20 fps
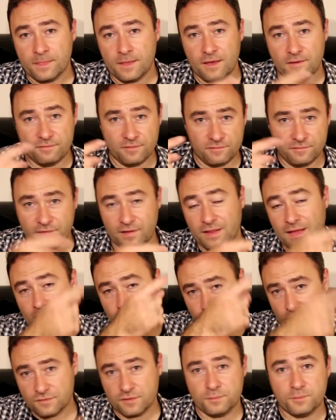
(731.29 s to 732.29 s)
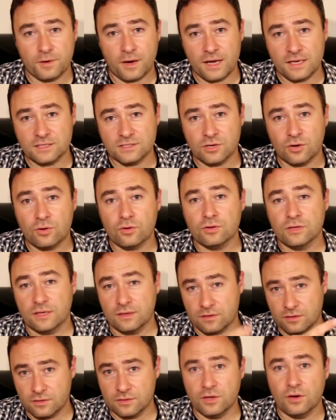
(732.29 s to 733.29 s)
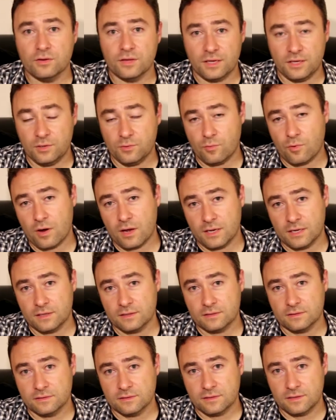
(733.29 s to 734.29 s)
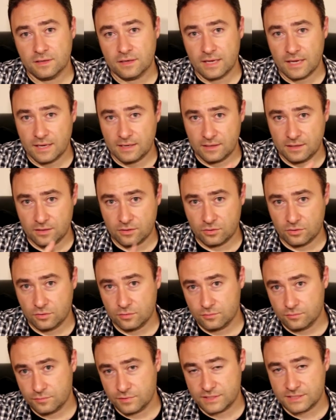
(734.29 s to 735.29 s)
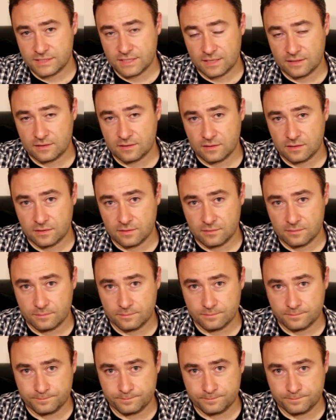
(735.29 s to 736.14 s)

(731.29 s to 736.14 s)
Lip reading: If it fell out over the prize hole, it'll know that you won it, and it'll reset the